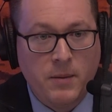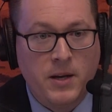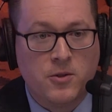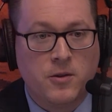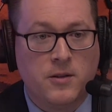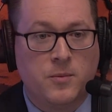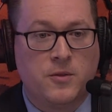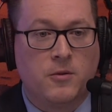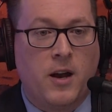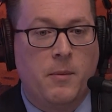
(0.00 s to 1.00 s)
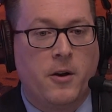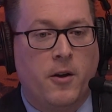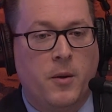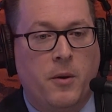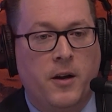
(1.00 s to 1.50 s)
Make sure you subscribe on
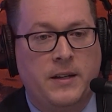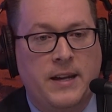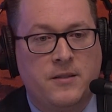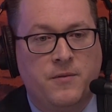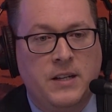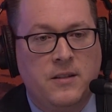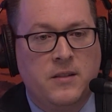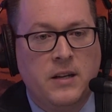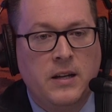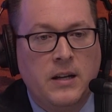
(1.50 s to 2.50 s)
all the podcast feeds